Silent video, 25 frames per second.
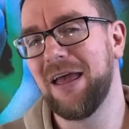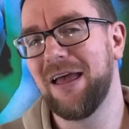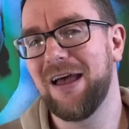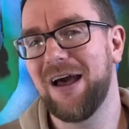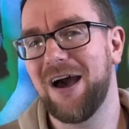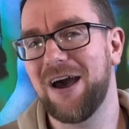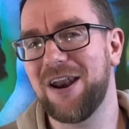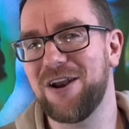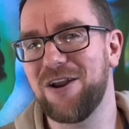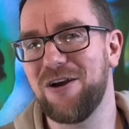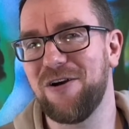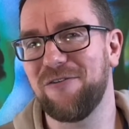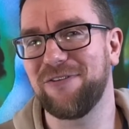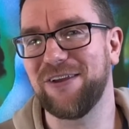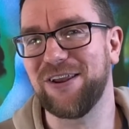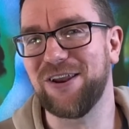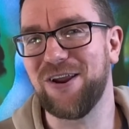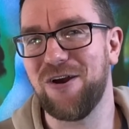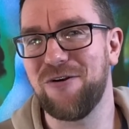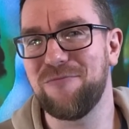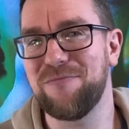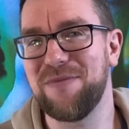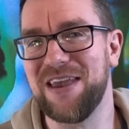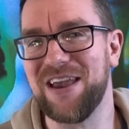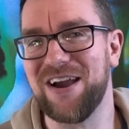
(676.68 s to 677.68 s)
I don't know if you
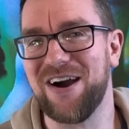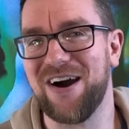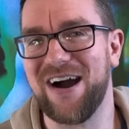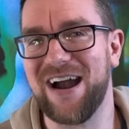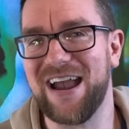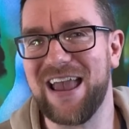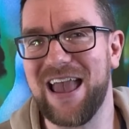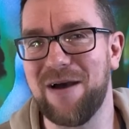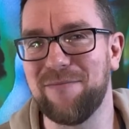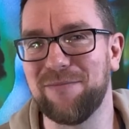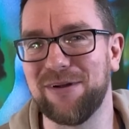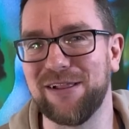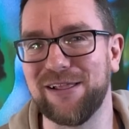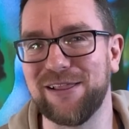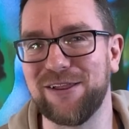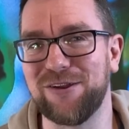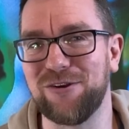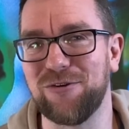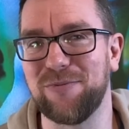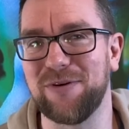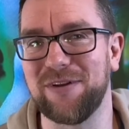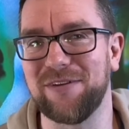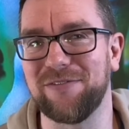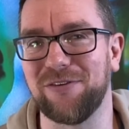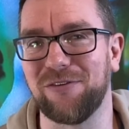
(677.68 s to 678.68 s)
know me, I am a
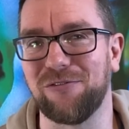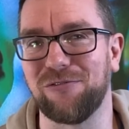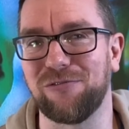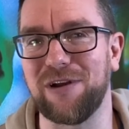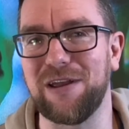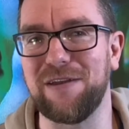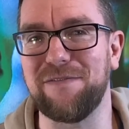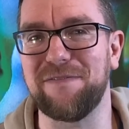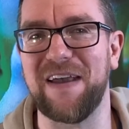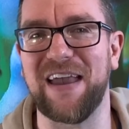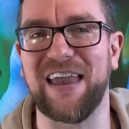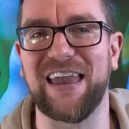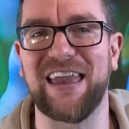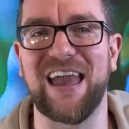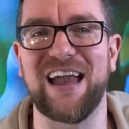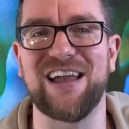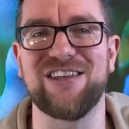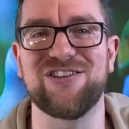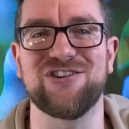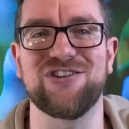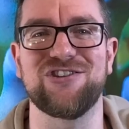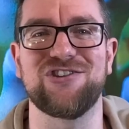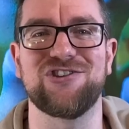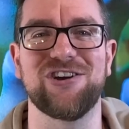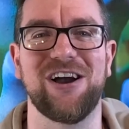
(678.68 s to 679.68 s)
little bit of a Reef
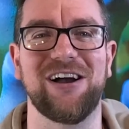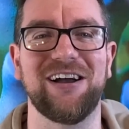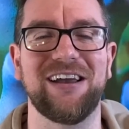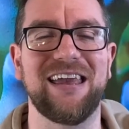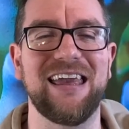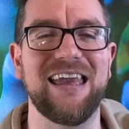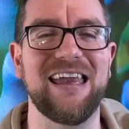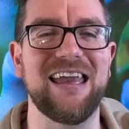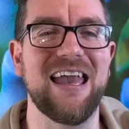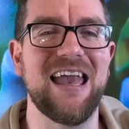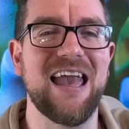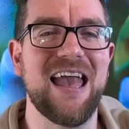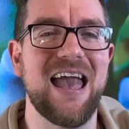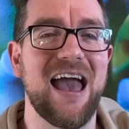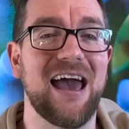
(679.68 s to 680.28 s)
gadget junkie,